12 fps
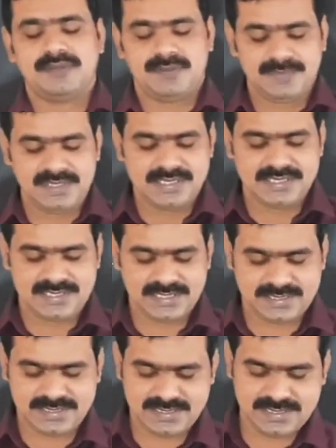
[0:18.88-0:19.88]
number
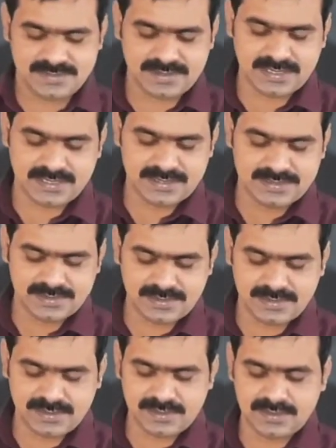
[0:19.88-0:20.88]
6. Okay,
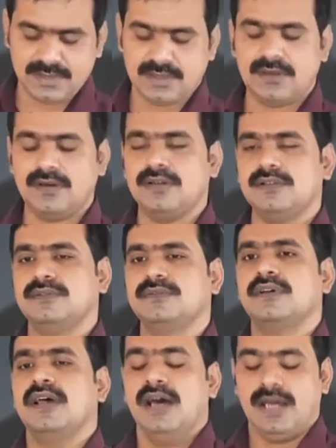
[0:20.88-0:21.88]

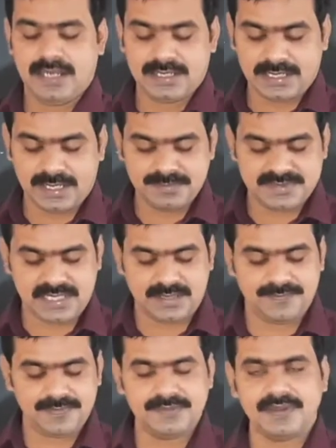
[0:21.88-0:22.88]
so types
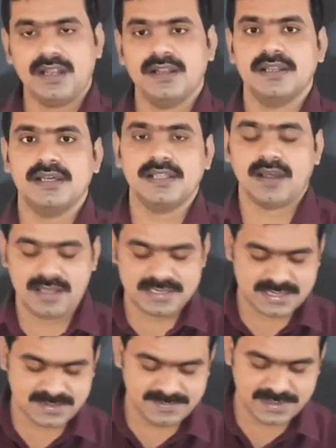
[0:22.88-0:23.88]
of, we already
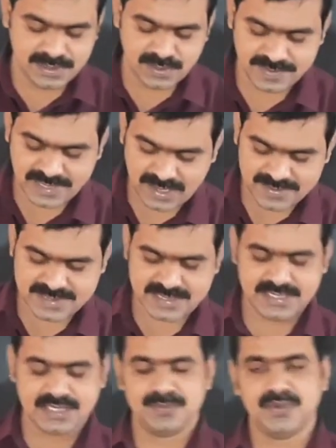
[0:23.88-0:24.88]
last video we have
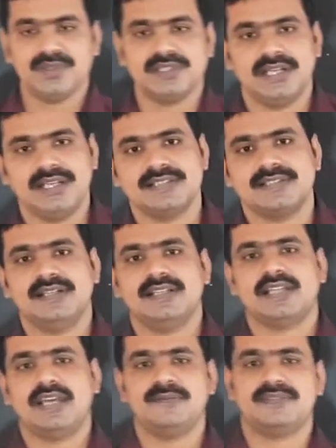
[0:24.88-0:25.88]
seen about that is
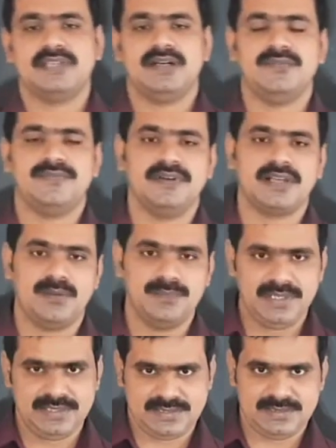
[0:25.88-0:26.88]
types of
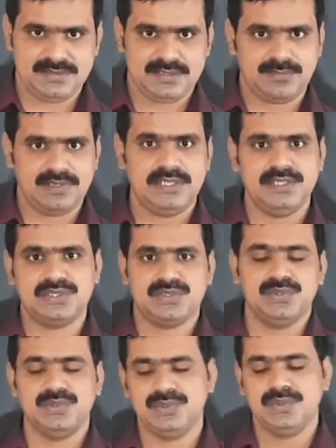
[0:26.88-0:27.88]
companies. Only
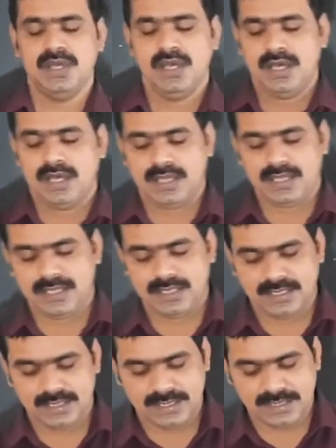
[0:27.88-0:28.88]
two
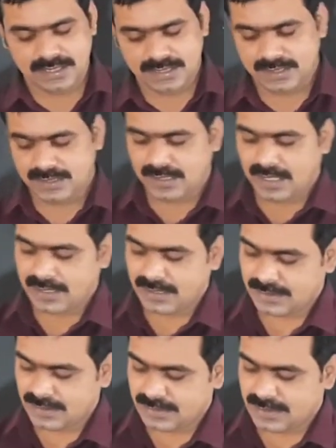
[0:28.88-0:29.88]

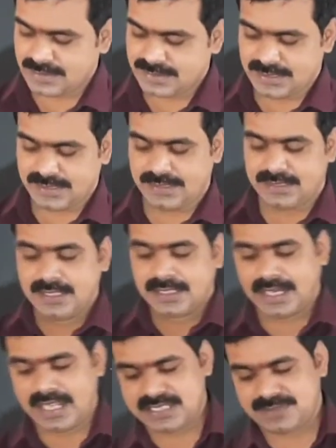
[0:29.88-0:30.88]
under that is a
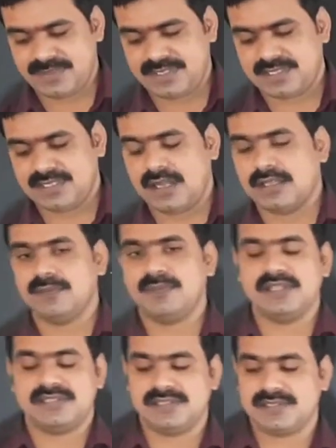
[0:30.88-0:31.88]
classification on the
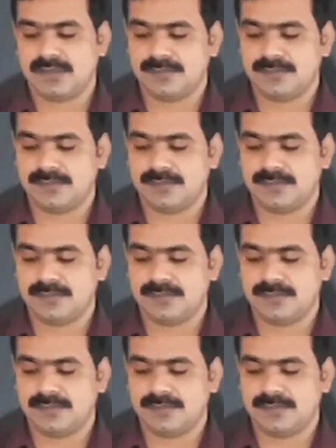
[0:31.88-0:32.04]
basis